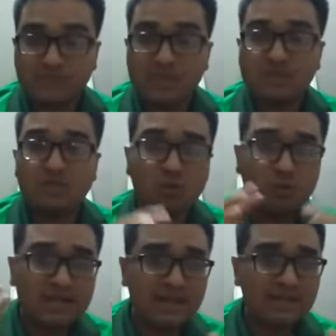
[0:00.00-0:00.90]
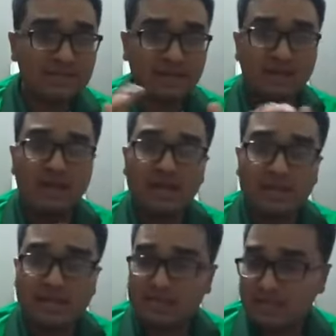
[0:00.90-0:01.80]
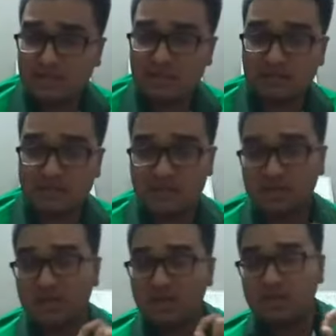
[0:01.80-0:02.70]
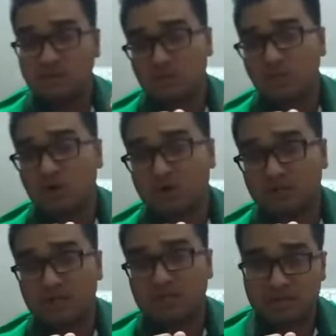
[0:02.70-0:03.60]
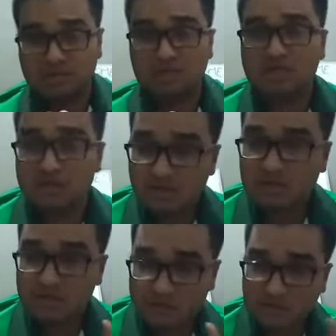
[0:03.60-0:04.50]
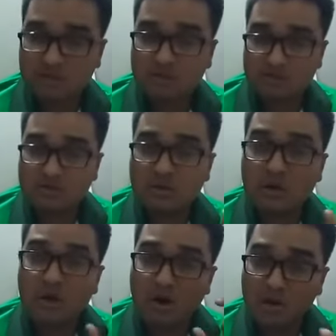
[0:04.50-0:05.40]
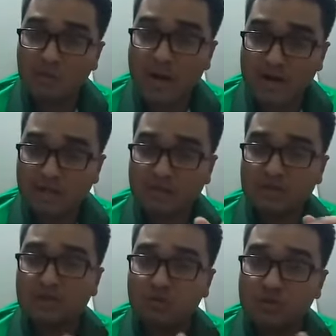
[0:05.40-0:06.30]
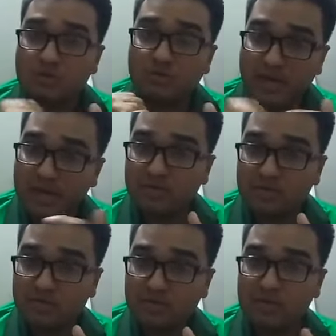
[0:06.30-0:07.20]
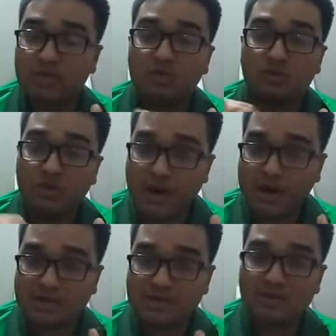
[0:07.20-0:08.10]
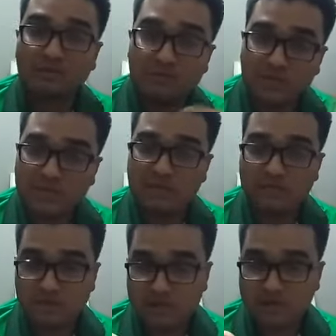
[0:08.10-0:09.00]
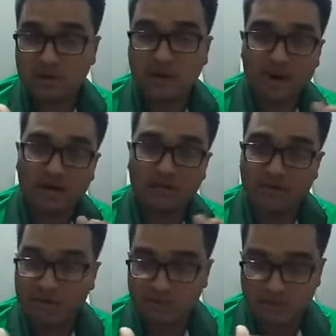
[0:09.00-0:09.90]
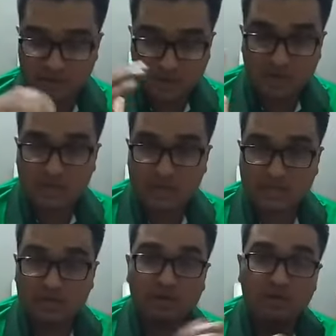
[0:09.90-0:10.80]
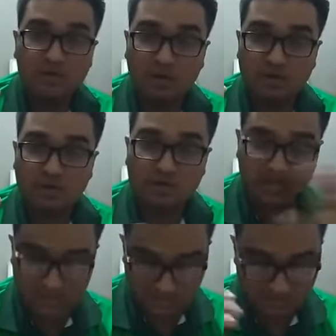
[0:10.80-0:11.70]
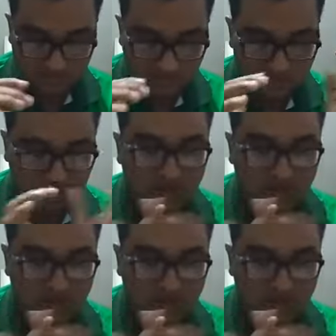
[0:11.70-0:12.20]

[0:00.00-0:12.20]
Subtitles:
So we can say Election Commission is one of the constitutional institutions of Bangladesh, whose main duty to arrange free, fair, and credible election for the nation. That's all.